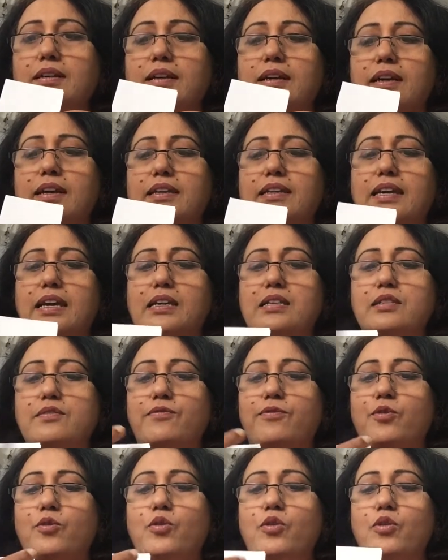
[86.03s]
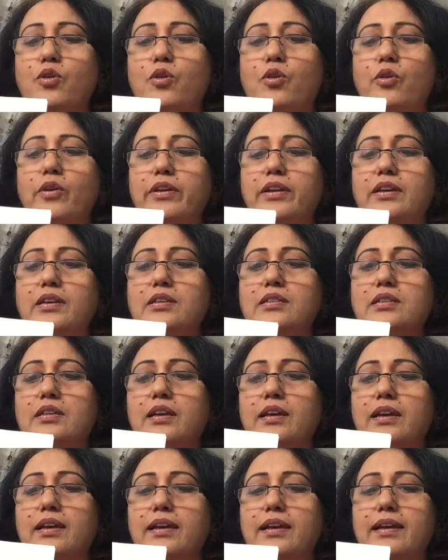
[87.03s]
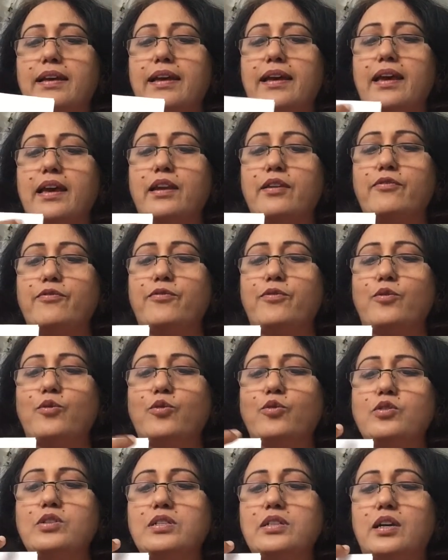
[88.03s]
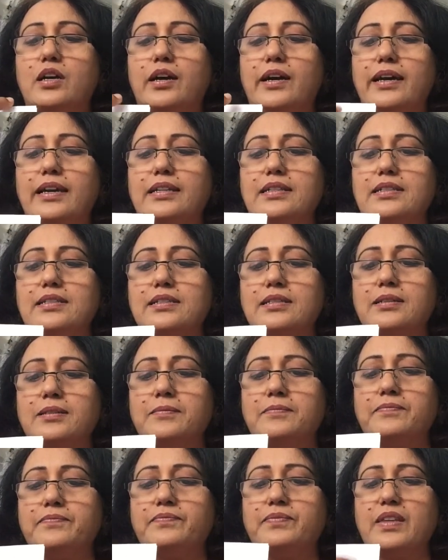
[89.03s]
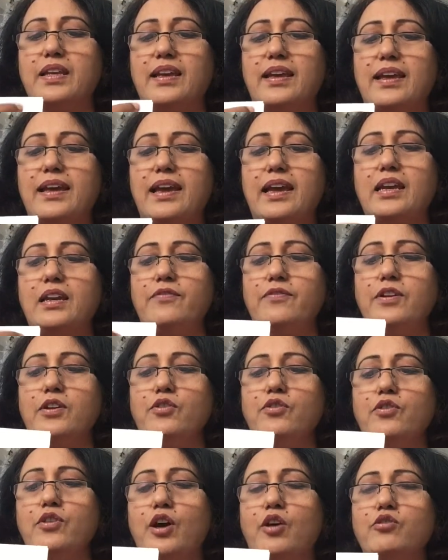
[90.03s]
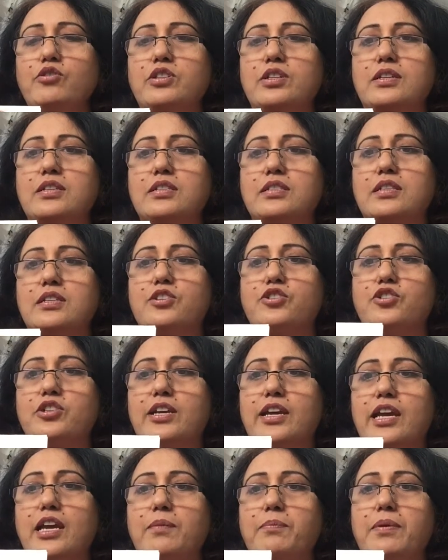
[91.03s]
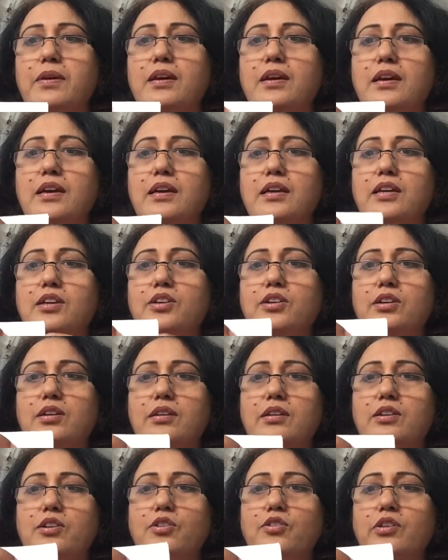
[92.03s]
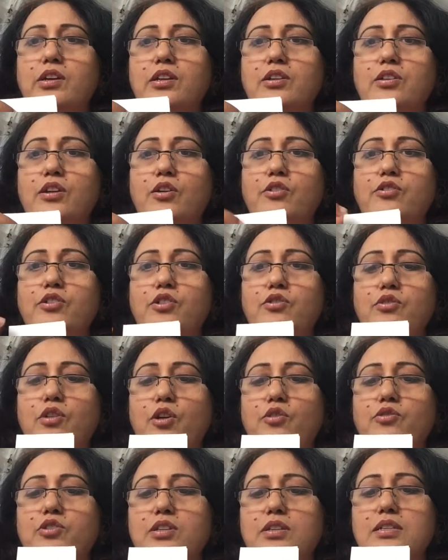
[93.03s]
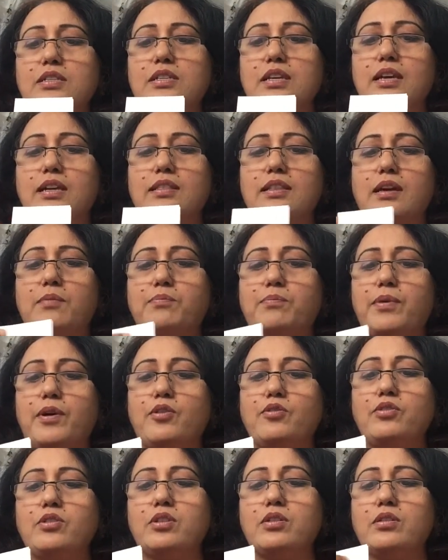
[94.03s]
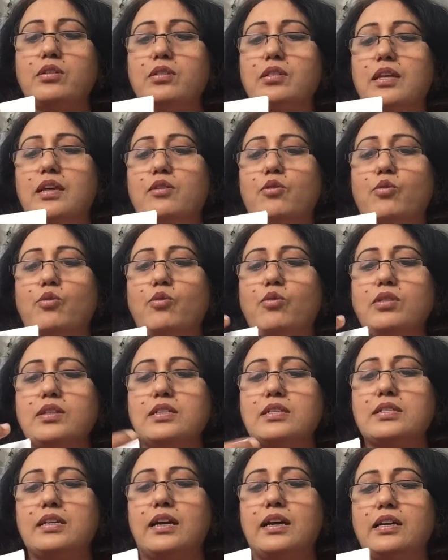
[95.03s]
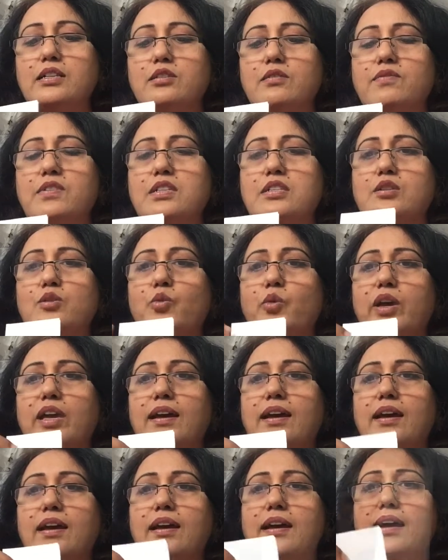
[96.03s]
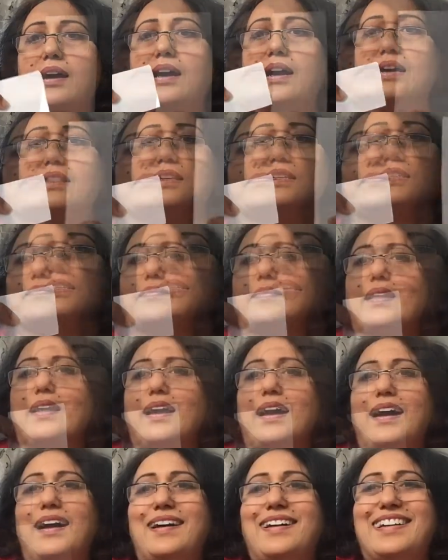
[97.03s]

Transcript: It has 4 corners and 4 sides. And if you notice the shape, you notice that all the sides of the square are the same.